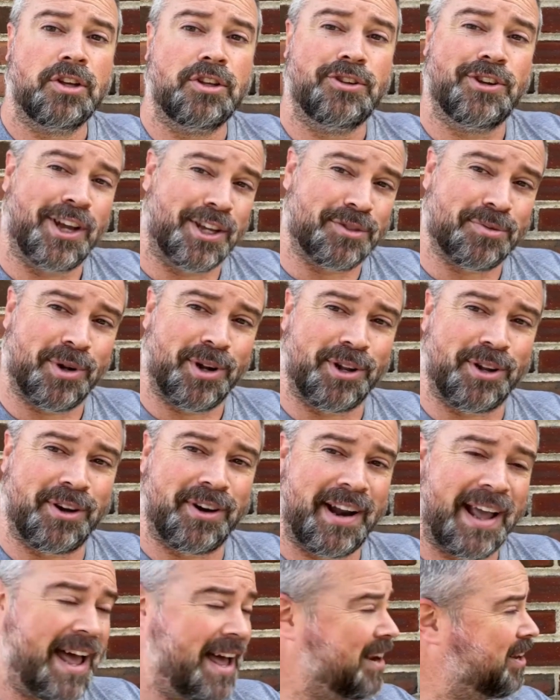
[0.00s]
You guys wanna
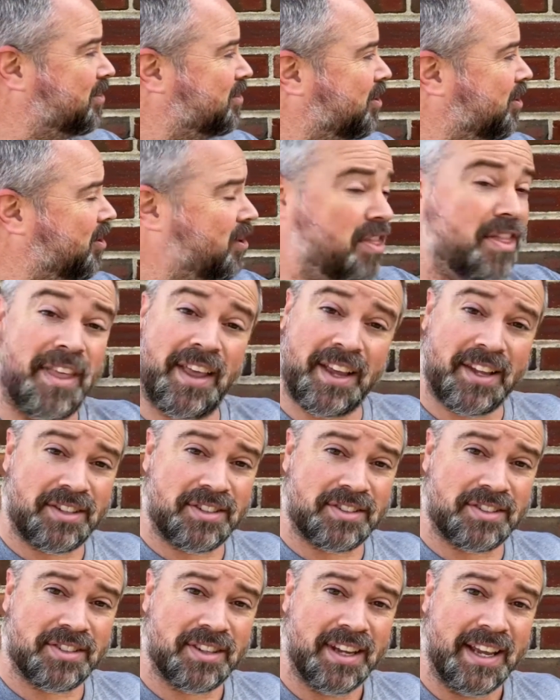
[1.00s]
learn how to turn
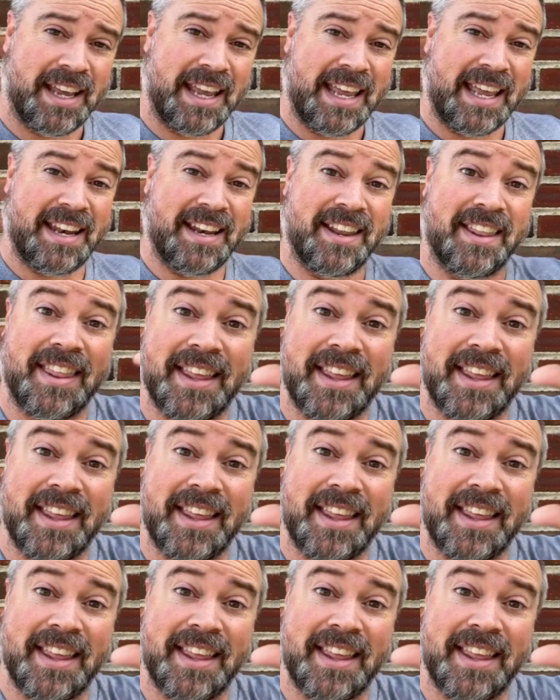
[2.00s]
this into